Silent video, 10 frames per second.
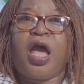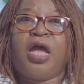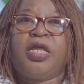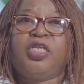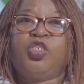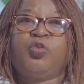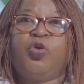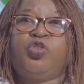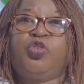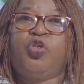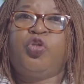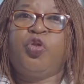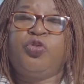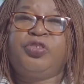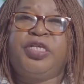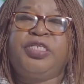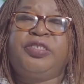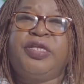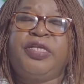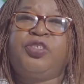And I just want to use
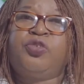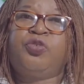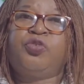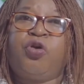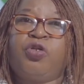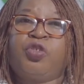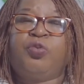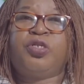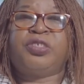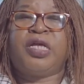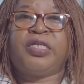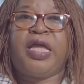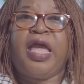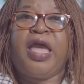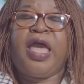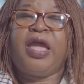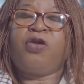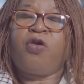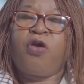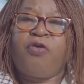these things to talk to us and
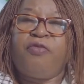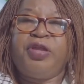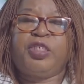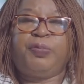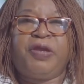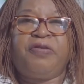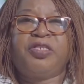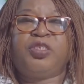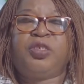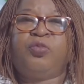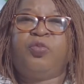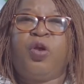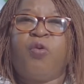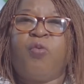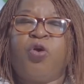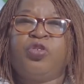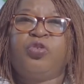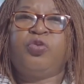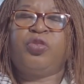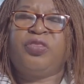encourage parents on what
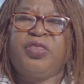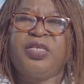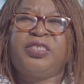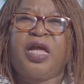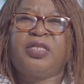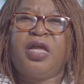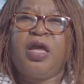to, the things that,